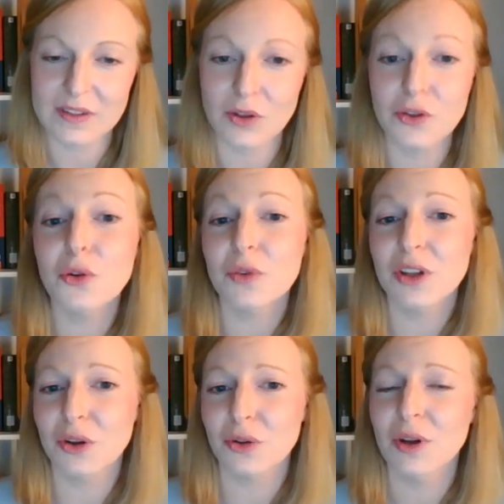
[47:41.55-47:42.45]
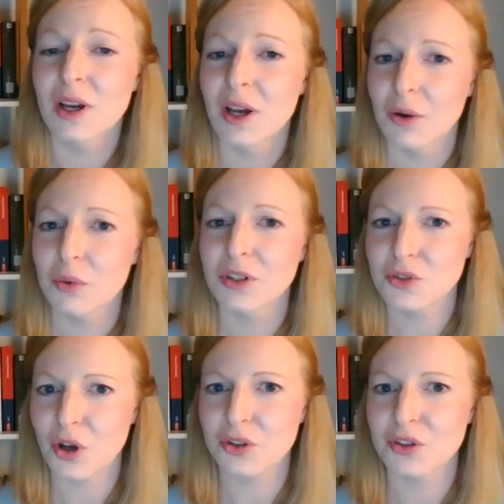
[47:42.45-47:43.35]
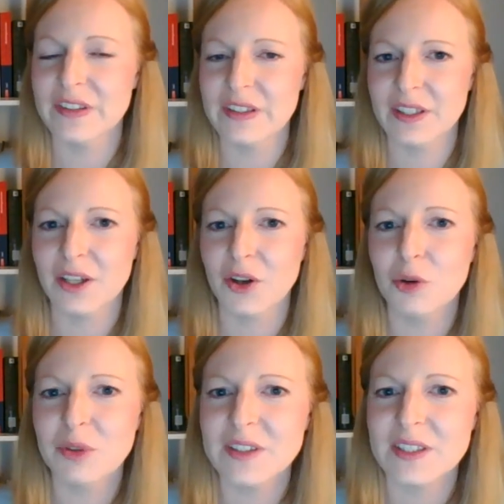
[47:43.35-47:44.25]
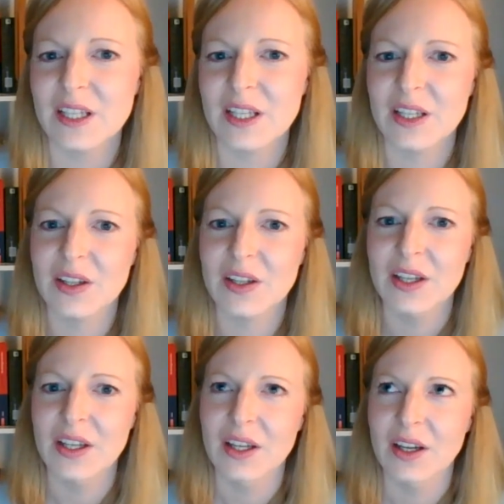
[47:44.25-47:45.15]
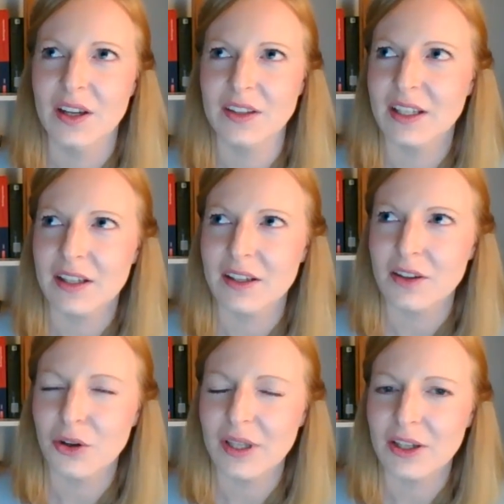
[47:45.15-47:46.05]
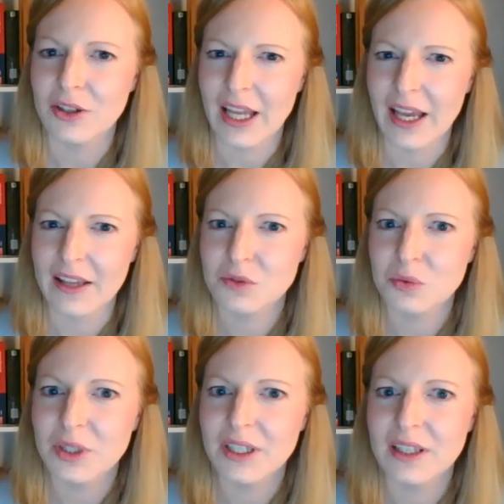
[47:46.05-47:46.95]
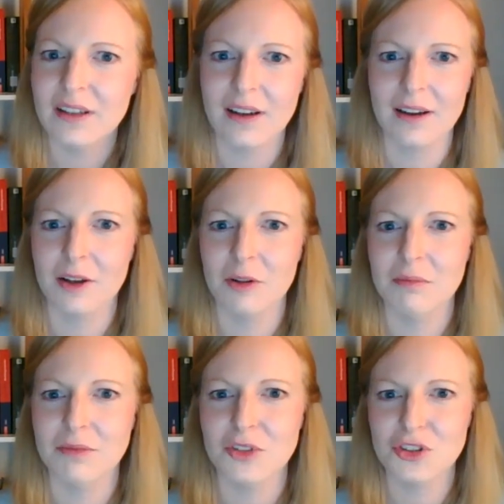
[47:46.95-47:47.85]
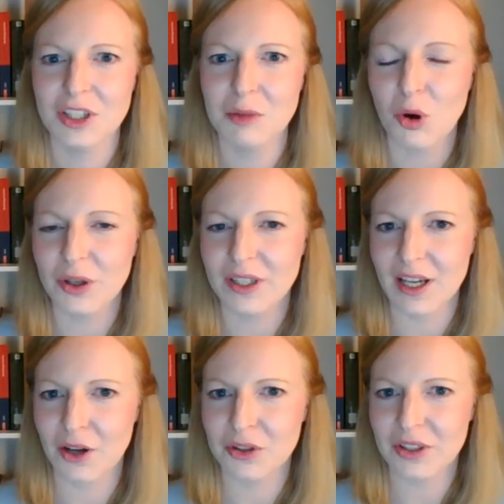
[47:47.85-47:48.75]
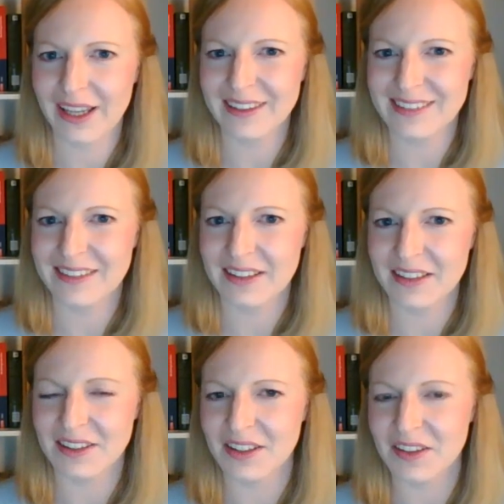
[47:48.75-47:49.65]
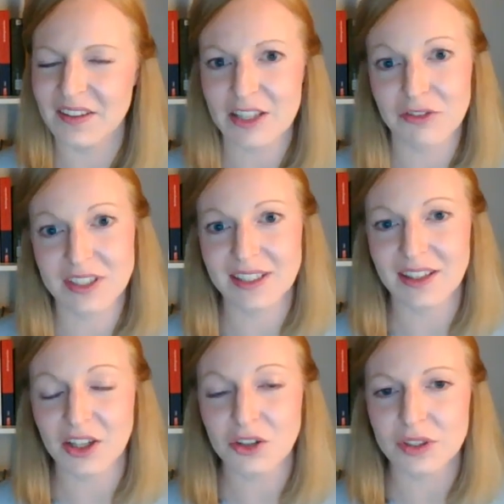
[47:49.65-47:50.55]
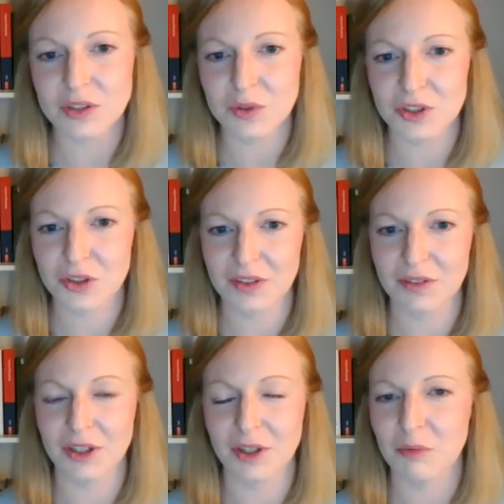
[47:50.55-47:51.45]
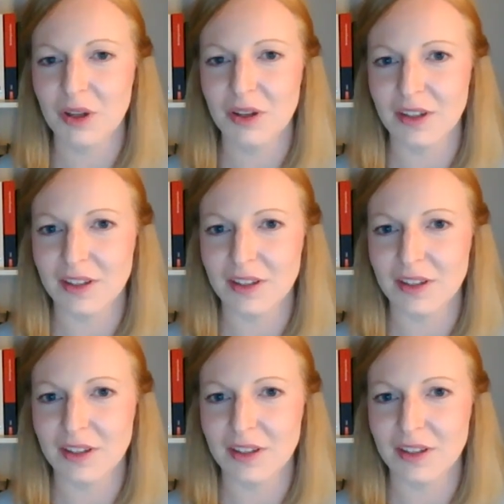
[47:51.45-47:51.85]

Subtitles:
Although when you talk to Cindy Remes, I think earlier last week, she pointed out a case in the 1700s, which in